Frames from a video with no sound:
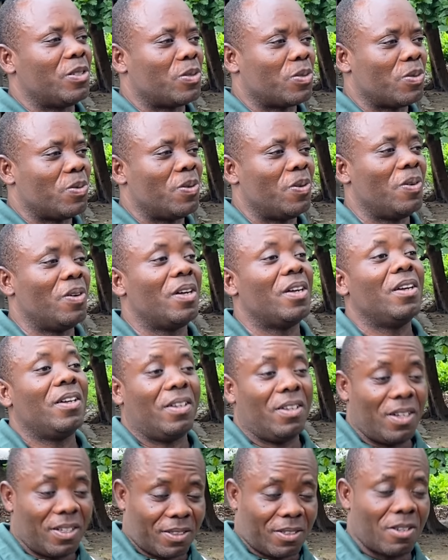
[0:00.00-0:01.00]
the zoo. Years?
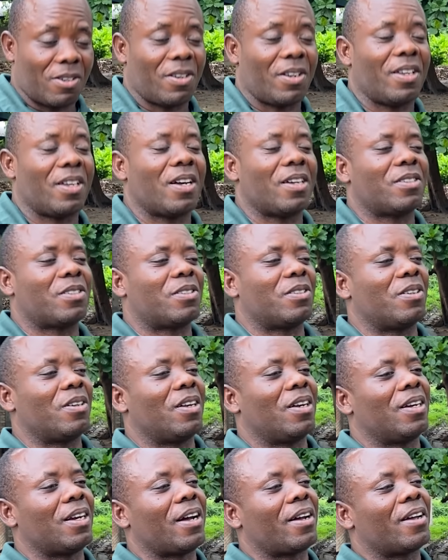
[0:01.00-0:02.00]
Yeah, thirty wow. years
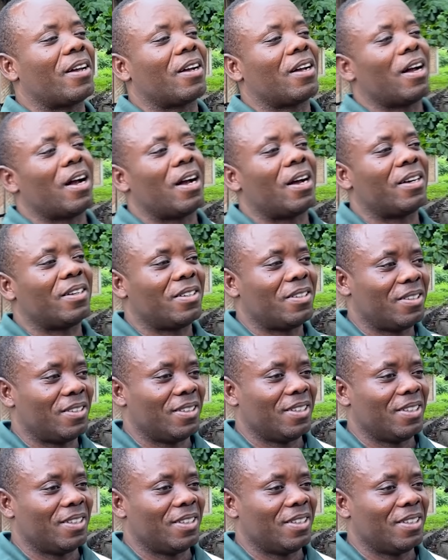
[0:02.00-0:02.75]
uh, like a guide.